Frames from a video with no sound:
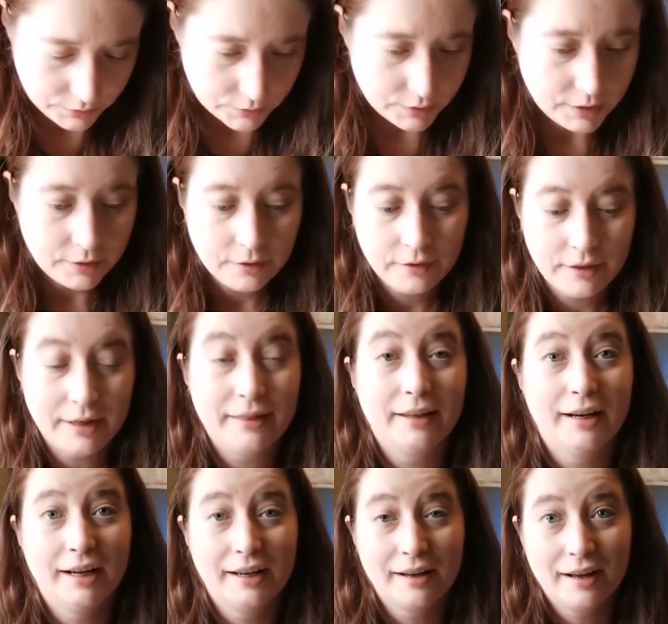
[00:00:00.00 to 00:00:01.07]
So another thing
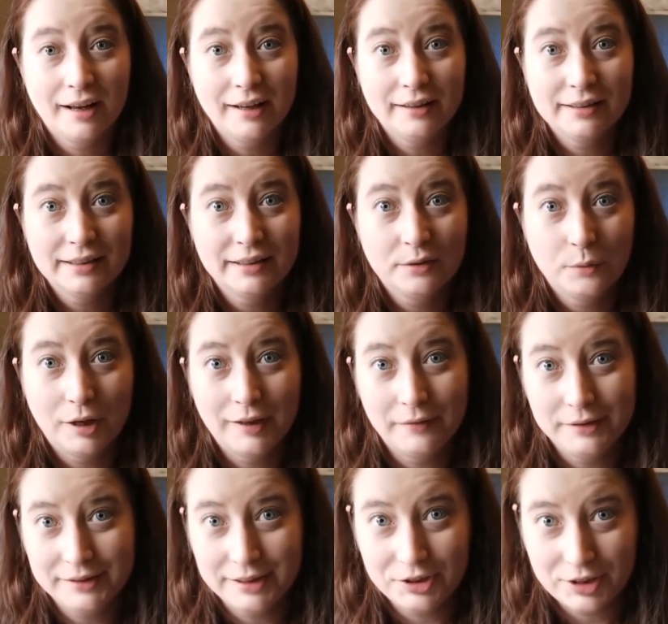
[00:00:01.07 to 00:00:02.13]
that I got
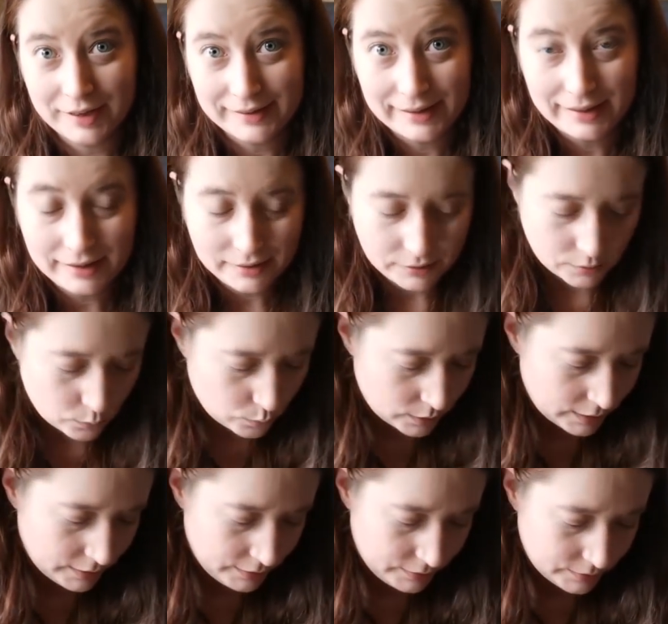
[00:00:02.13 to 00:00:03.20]
while I was at Jessie's
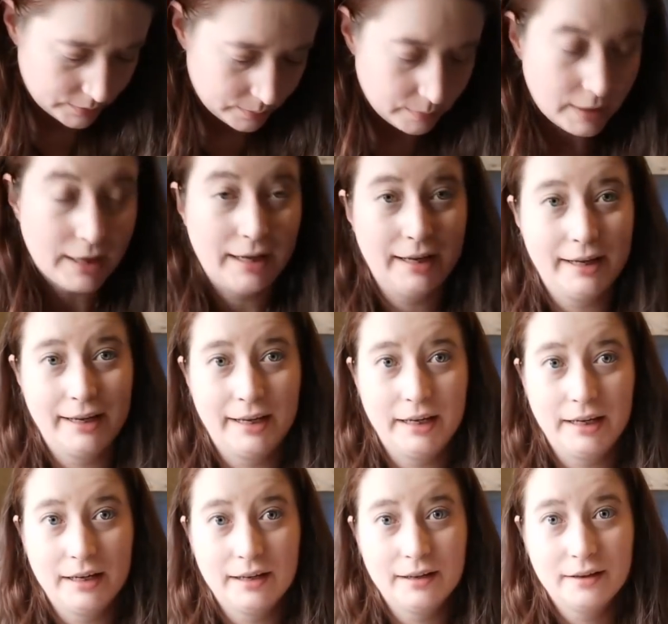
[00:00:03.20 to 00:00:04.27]
was
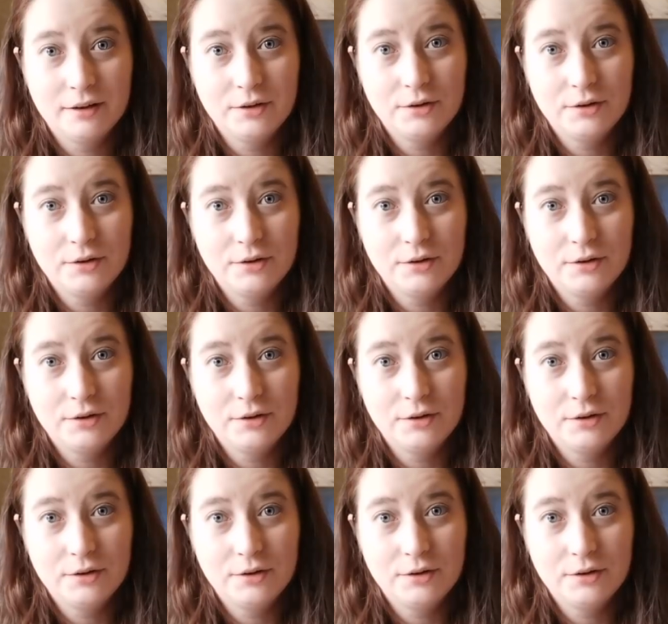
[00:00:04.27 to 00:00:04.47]
my